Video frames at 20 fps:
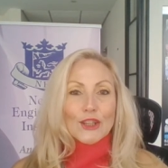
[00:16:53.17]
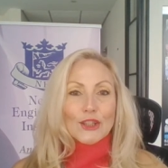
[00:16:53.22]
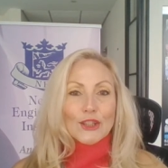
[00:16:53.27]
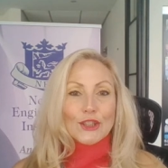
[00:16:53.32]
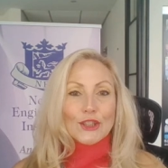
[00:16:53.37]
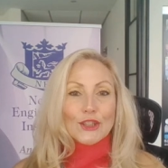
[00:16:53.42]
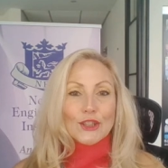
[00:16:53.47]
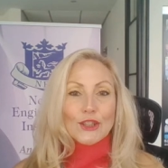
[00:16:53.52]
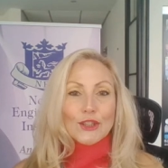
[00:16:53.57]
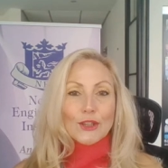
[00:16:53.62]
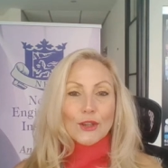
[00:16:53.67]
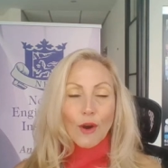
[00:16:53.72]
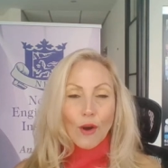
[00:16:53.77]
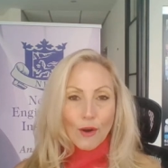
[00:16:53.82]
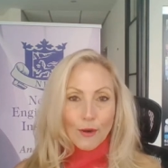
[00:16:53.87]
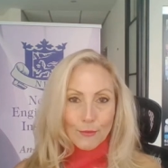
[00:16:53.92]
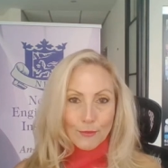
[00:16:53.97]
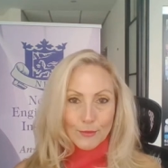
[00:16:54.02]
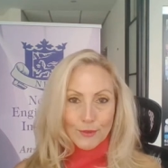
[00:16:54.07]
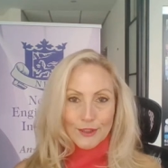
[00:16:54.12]

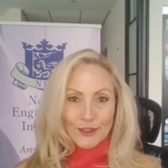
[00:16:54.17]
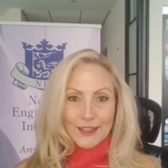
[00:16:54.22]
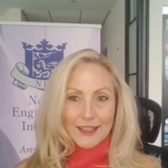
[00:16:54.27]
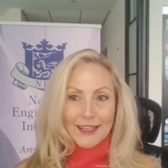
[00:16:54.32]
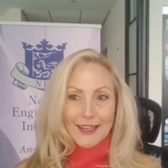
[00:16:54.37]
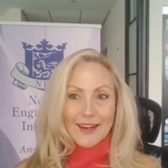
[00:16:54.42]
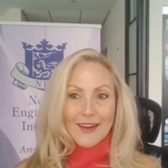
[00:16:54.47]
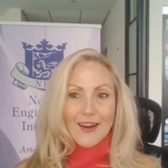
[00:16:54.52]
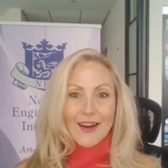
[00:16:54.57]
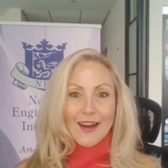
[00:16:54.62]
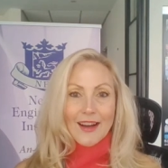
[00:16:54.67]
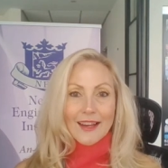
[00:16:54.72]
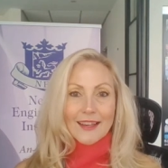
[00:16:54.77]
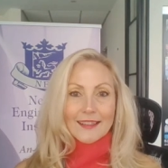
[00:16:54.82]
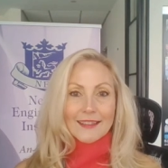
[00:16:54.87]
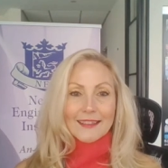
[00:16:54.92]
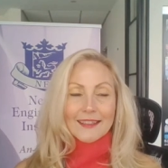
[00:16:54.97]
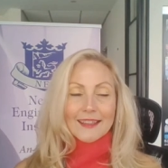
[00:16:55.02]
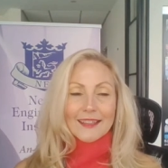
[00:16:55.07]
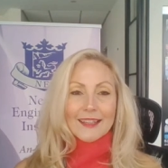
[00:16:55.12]
you're working
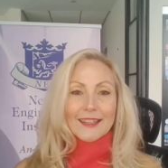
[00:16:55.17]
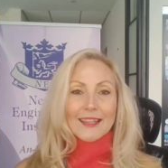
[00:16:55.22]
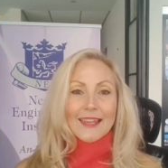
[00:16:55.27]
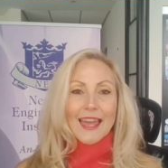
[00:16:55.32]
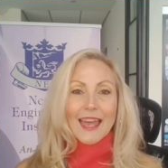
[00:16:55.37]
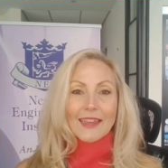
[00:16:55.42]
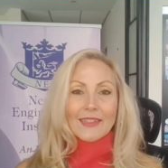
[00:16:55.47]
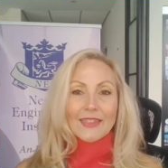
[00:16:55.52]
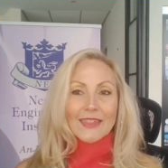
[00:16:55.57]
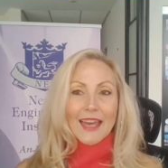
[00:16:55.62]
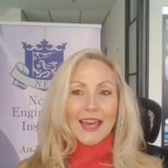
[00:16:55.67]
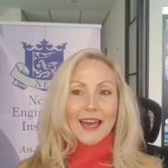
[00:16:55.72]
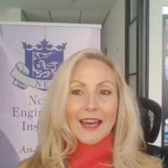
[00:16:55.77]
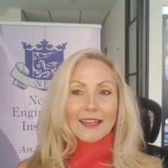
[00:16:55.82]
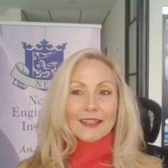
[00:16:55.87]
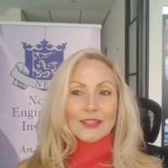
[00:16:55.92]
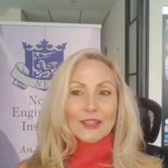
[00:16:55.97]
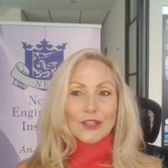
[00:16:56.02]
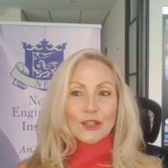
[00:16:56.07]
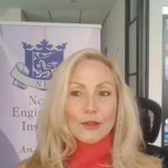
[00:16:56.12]
on and
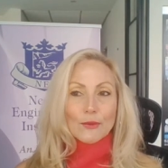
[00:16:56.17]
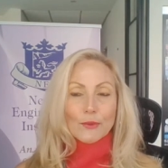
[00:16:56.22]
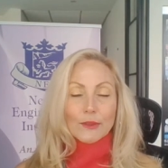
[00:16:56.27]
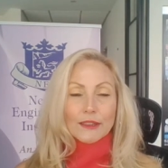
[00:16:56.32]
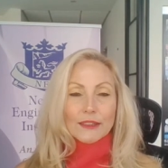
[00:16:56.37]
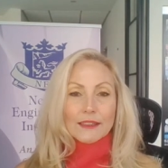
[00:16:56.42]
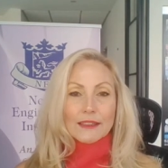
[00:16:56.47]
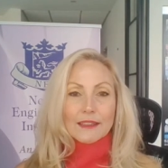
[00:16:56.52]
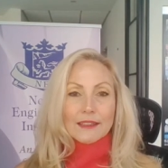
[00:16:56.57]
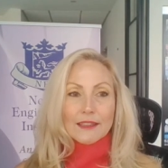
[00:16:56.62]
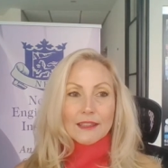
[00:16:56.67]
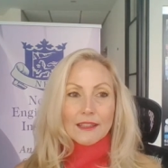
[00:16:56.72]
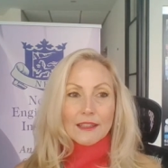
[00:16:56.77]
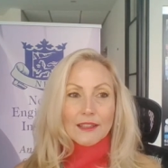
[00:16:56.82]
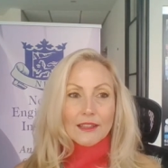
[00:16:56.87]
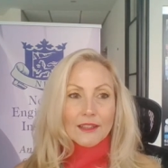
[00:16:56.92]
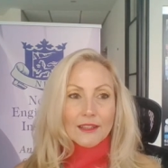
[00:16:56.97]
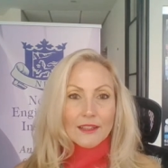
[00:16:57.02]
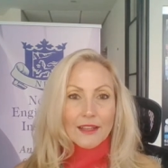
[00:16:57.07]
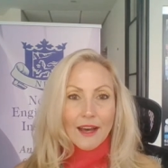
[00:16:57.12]
that you would
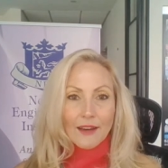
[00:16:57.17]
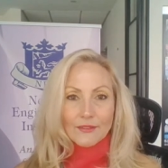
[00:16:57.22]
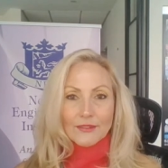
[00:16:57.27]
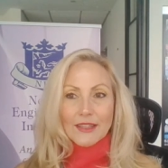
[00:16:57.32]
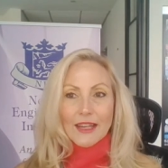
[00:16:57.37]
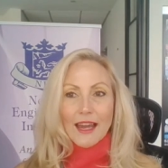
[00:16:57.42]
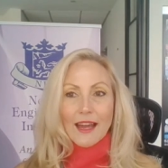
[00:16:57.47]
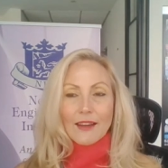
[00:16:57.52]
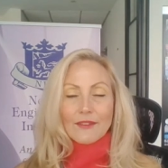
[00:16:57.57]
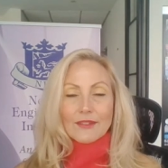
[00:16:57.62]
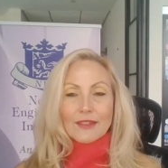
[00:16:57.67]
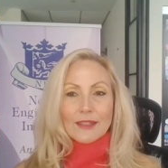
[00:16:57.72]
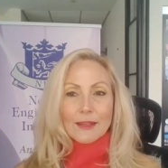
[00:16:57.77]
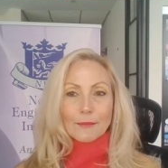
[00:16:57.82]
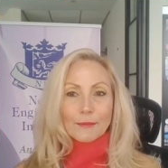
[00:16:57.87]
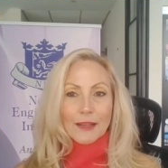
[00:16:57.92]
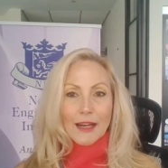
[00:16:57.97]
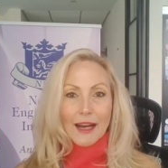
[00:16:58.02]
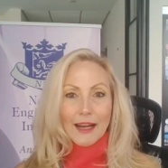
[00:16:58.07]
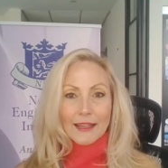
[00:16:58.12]
love to have
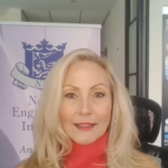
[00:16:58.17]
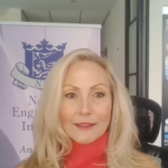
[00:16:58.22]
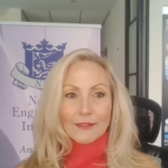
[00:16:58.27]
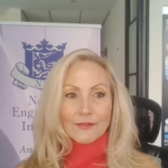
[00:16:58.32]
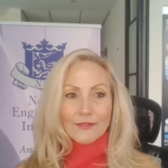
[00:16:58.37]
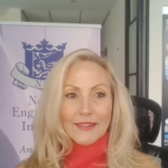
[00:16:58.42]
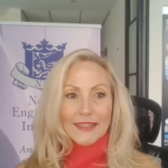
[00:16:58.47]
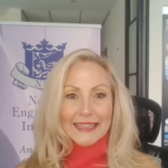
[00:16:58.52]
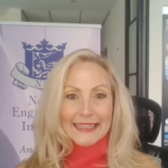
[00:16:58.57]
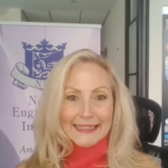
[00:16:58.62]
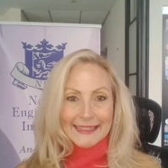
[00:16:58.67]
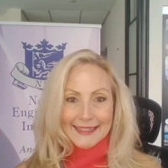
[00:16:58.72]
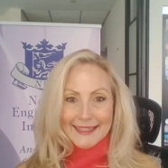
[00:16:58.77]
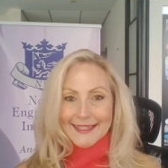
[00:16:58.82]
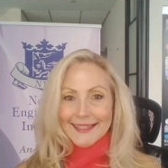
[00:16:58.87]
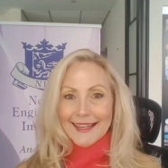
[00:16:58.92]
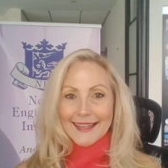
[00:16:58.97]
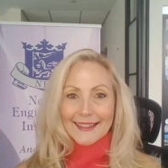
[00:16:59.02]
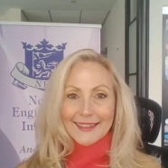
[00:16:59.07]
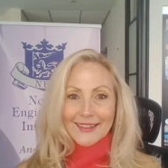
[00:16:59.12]
some kind of
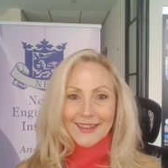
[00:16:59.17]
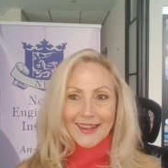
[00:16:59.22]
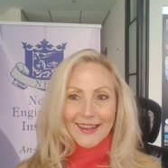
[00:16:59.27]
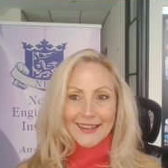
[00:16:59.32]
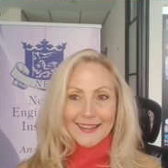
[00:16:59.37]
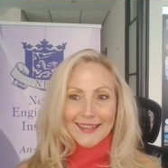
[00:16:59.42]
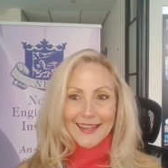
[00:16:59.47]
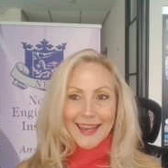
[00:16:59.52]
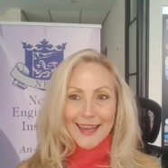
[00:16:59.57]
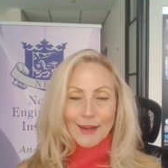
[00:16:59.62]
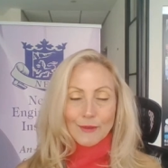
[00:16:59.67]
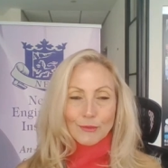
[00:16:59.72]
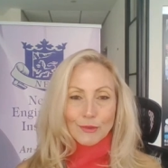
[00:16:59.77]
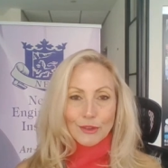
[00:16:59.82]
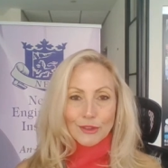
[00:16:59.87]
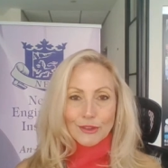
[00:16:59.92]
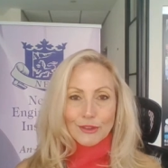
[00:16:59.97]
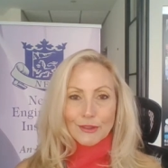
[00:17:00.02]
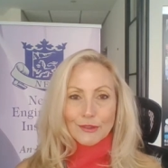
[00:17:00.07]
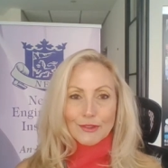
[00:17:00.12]
insight on, and
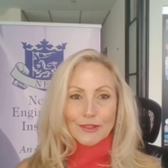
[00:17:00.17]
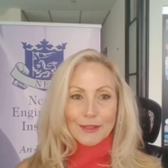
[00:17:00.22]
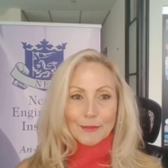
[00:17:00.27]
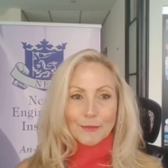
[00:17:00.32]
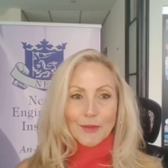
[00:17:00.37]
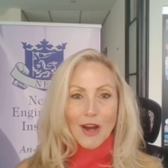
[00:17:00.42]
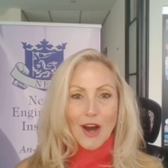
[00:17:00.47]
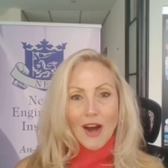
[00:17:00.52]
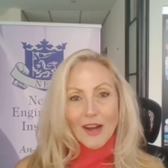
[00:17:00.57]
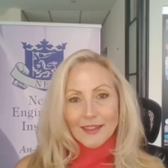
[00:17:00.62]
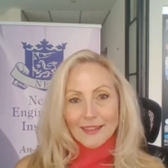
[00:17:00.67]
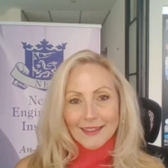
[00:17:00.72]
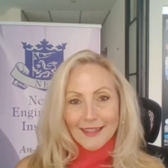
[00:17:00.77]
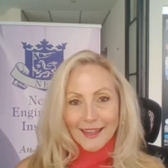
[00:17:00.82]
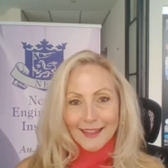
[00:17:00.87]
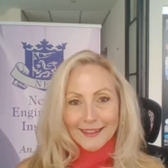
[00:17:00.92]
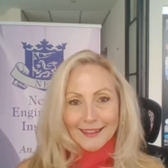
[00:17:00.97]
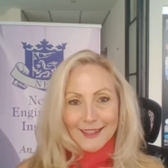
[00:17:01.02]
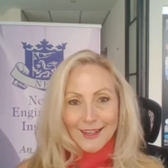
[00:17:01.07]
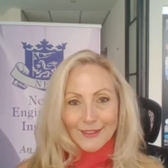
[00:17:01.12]
we'll do some
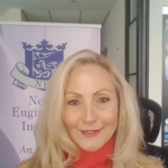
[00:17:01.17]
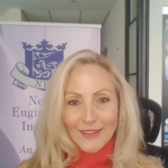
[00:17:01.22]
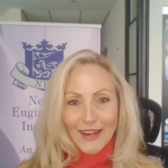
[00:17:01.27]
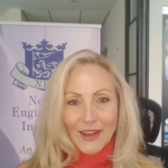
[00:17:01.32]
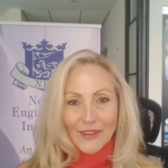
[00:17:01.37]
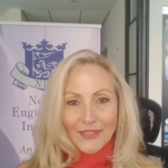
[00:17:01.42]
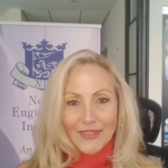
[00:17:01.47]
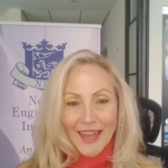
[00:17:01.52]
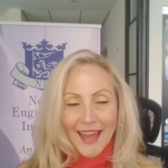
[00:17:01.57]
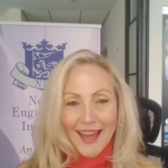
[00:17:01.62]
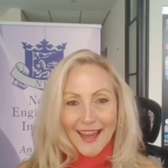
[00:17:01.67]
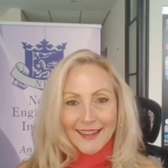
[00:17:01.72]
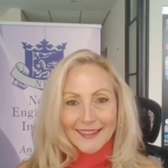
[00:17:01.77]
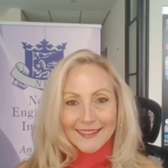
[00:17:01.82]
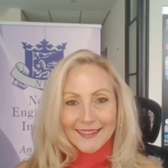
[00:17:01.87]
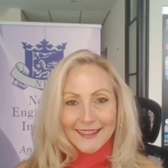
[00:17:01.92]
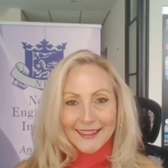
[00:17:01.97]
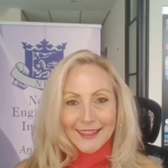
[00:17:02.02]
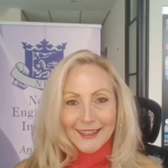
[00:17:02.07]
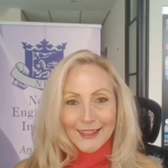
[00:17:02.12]
content around
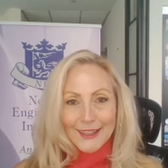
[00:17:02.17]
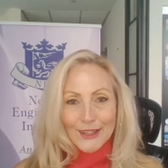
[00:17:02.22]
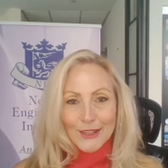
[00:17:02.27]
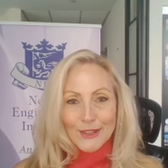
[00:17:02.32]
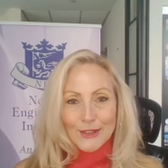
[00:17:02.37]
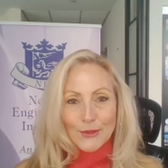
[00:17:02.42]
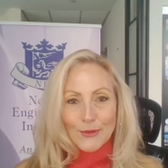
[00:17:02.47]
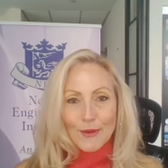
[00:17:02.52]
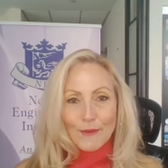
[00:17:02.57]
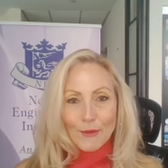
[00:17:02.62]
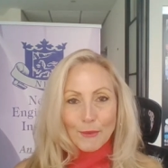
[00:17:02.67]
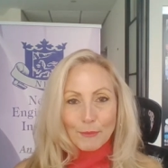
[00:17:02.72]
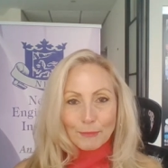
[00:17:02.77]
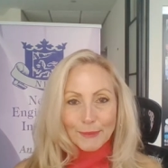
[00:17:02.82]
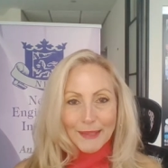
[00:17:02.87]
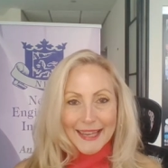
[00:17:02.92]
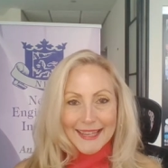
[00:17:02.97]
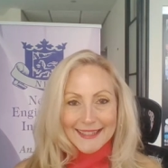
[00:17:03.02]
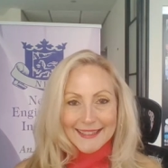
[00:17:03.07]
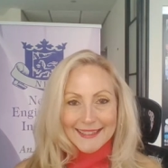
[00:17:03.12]
that. So you have a
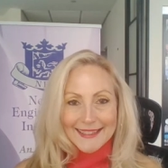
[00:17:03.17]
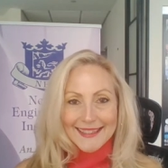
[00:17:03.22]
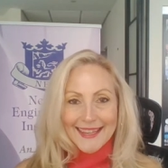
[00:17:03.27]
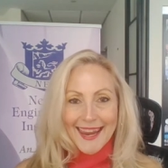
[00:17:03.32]
blessed